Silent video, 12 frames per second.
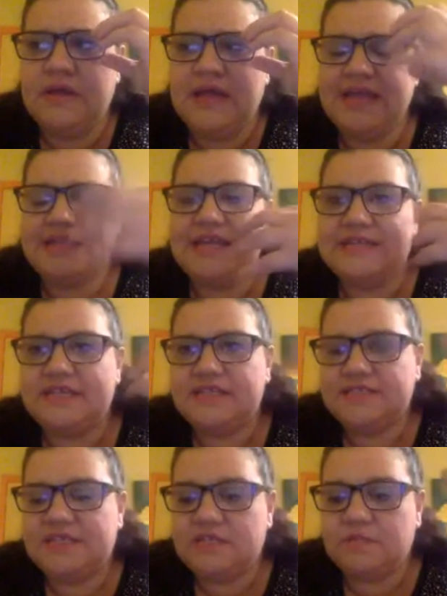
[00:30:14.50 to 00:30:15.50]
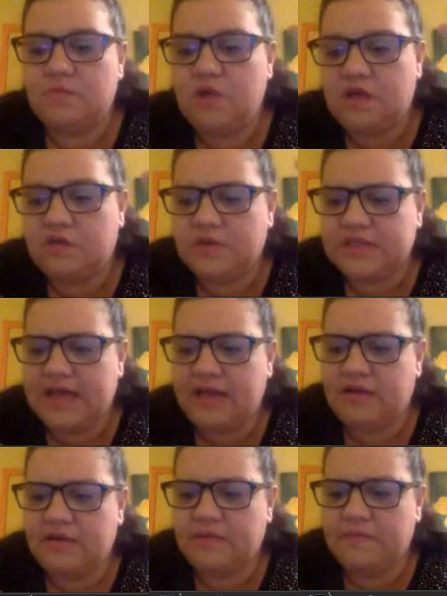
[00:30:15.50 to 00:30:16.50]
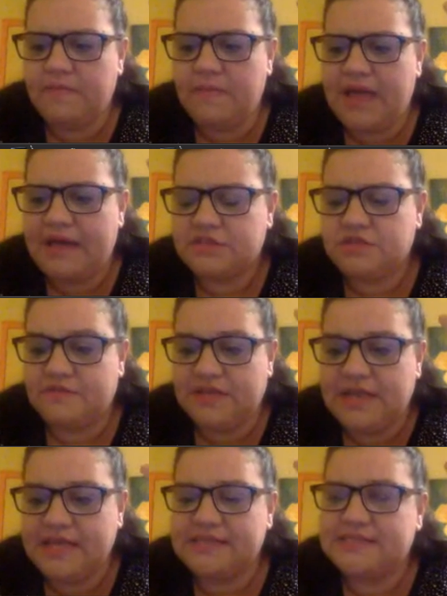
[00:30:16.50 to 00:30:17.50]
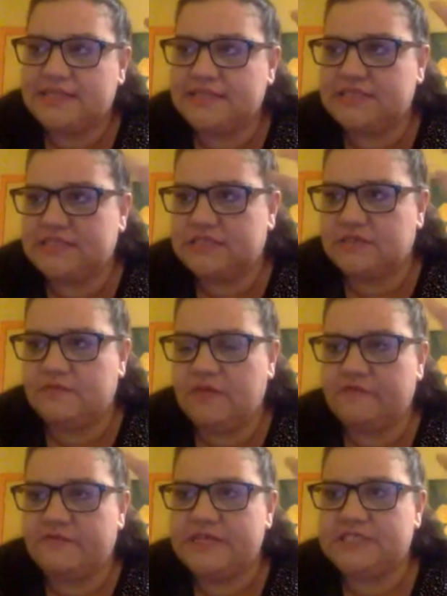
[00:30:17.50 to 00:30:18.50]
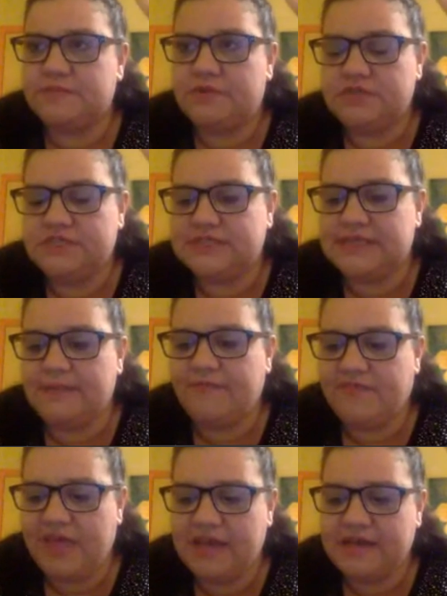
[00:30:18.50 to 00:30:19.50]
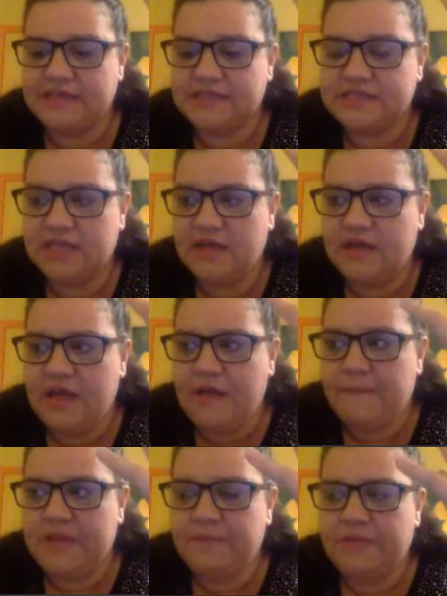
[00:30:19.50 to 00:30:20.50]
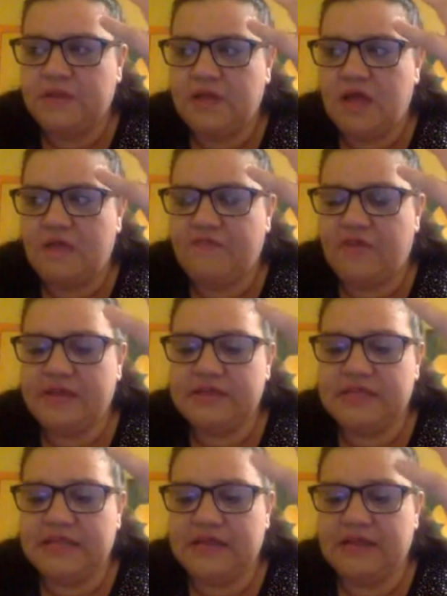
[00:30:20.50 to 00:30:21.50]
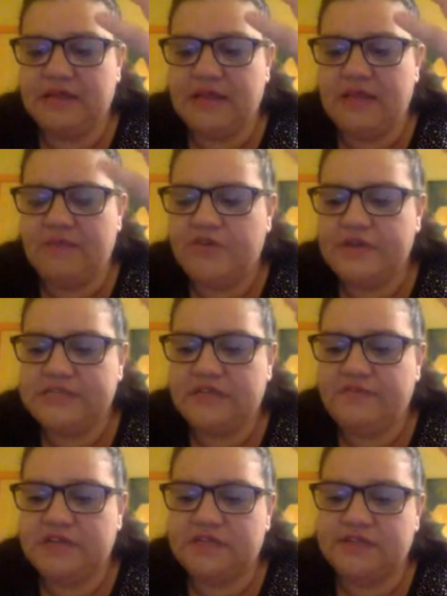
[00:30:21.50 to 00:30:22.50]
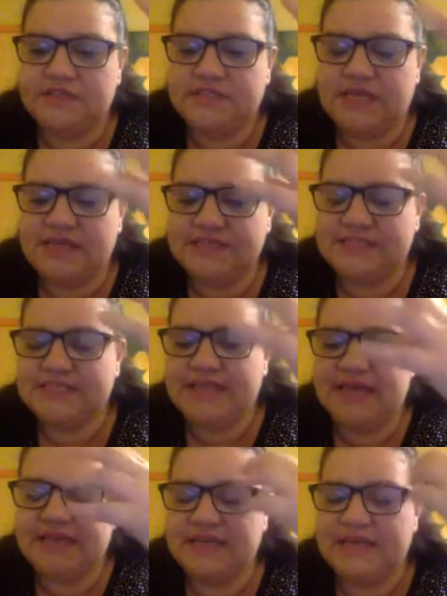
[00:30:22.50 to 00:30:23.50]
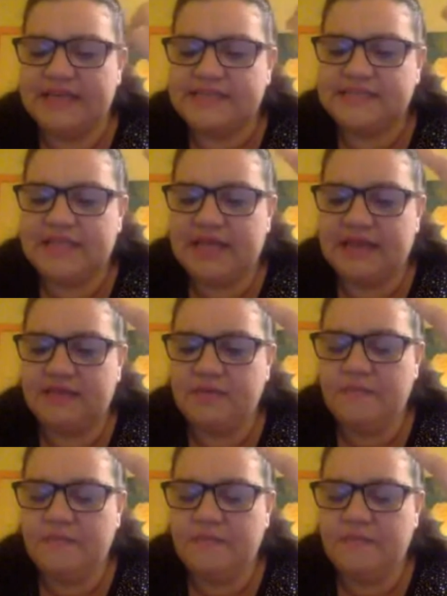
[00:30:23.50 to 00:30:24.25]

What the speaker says: it just doesn't work with our sort of innate senses of reciprocity and fairness, people are finding it very difficult to understand unless they're